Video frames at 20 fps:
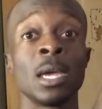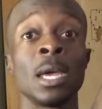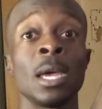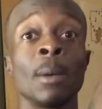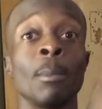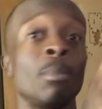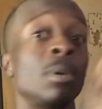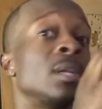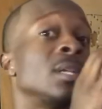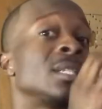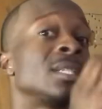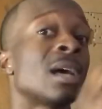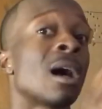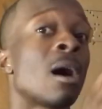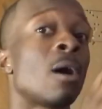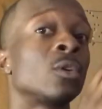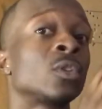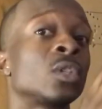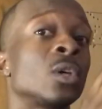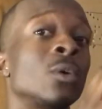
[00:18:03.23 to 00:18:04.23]
but it's
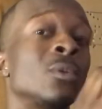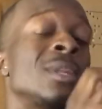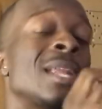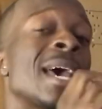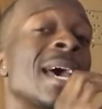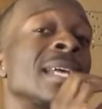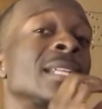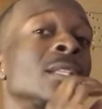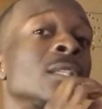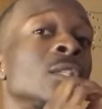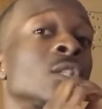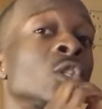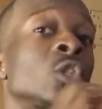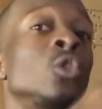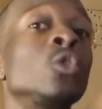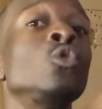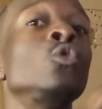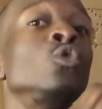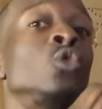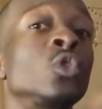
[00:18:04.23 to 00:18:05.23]
also not
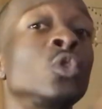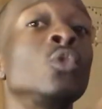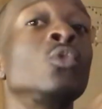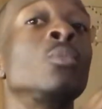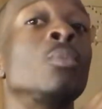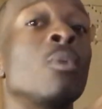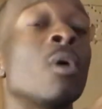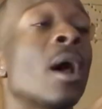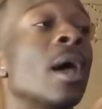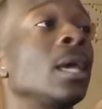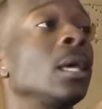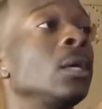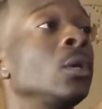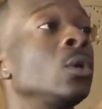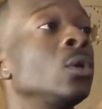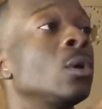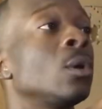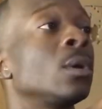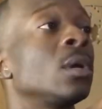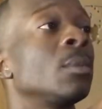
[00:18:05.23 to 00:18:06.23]
too bright. You
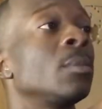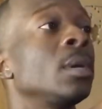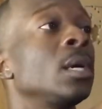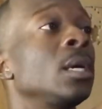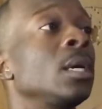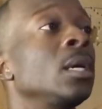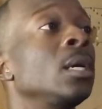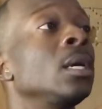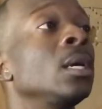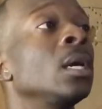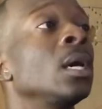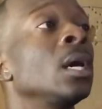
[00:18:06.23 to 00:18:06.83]
know what I mean?